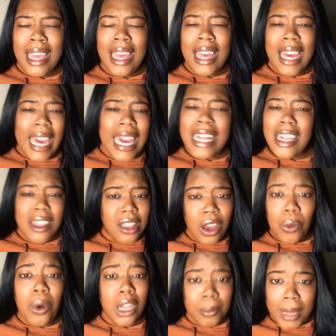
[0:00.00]
he just don't
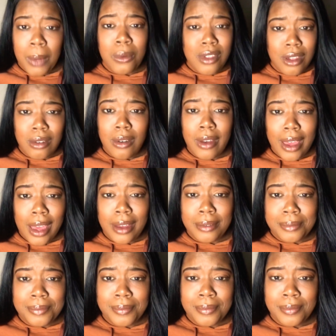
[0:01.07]
want to be with you, okay?
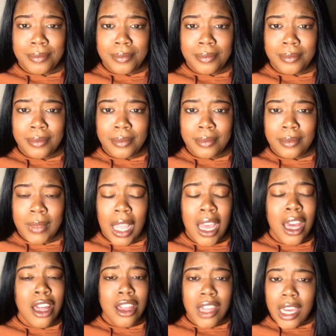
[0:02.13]

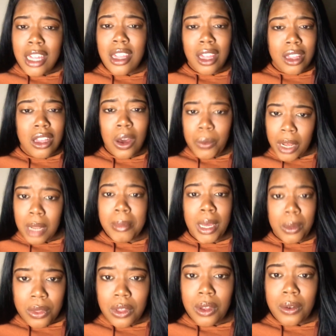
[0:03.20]
She just don't want to be
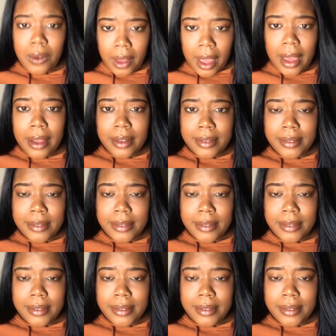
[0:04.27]
you, okay?